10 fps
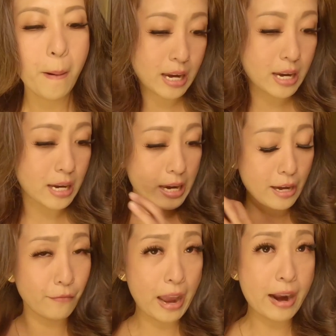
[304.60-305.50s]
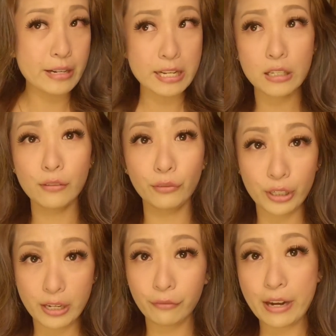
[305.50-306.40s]
It varies for
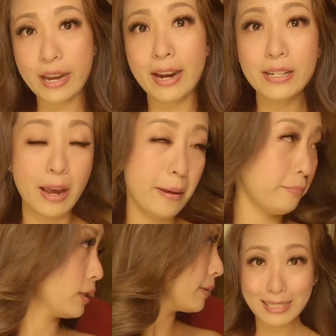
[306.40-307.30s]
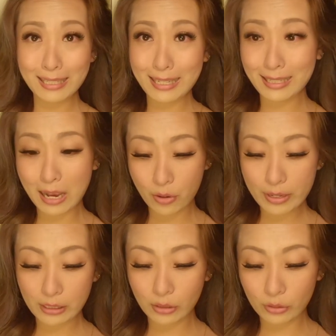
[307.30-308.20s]
different hair types. This is how
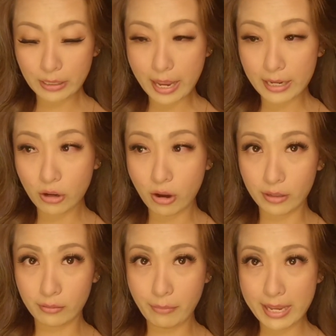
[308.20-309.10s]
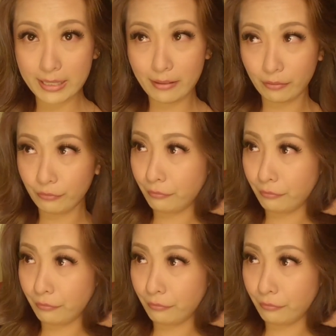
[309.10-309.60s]
it looked like on myself.